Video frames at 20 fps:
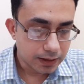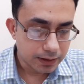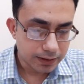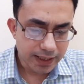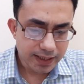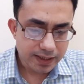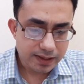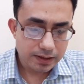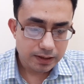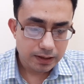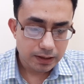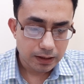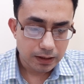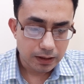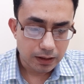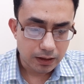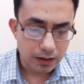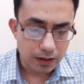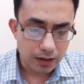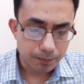next,
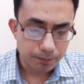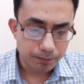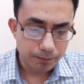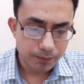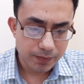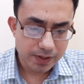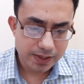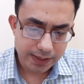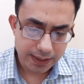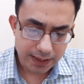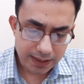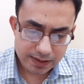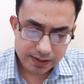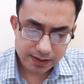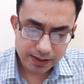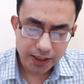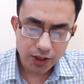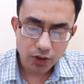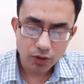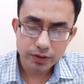again
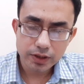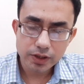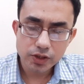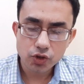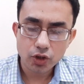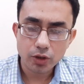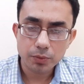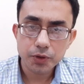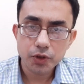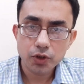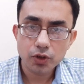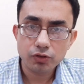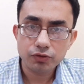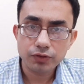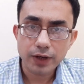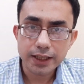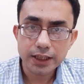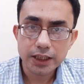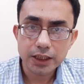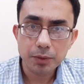staying on this topic of
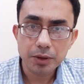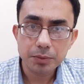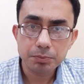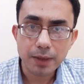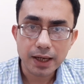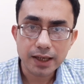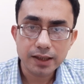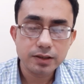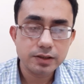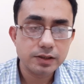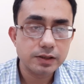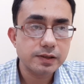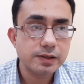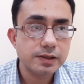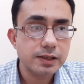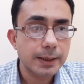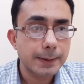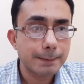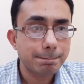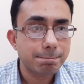finite element
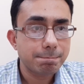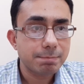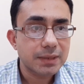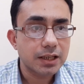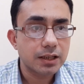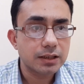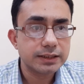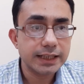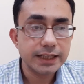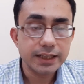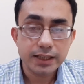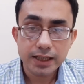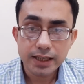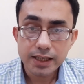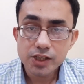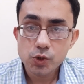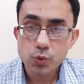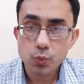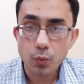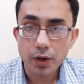packages, there
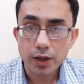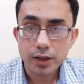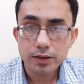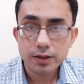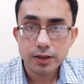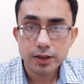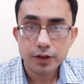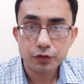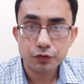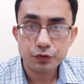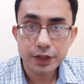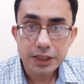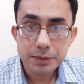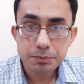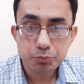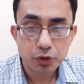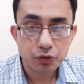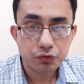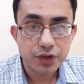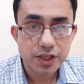is one very
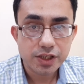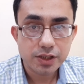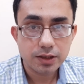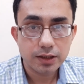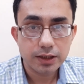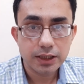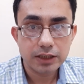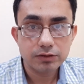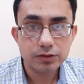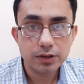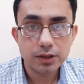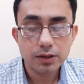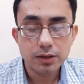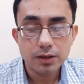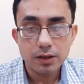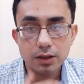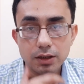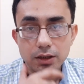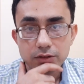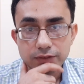professional level
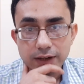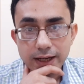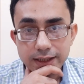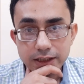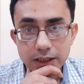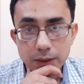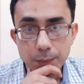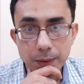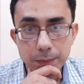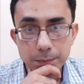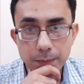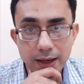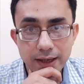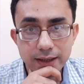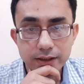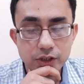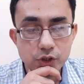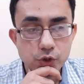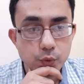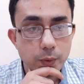finite element
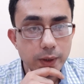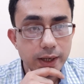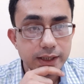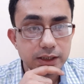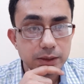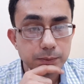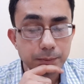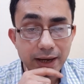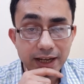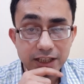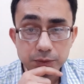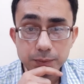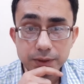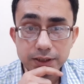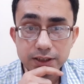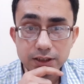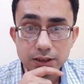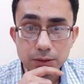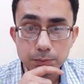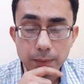package where the
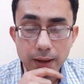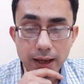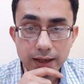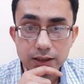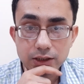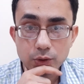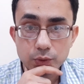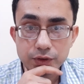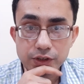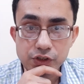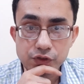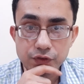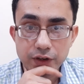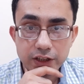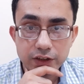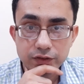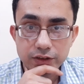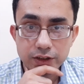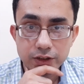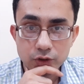mathematical background is
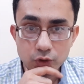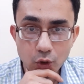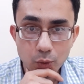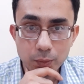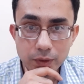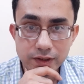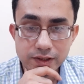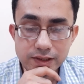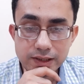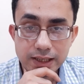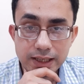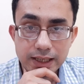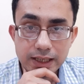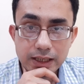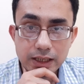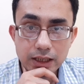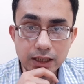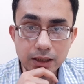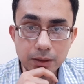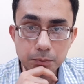very, very robust,
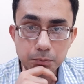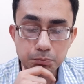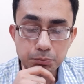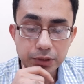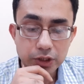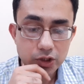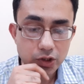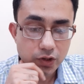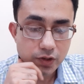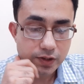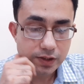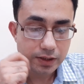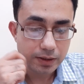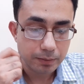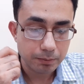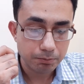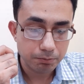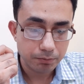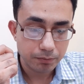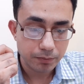because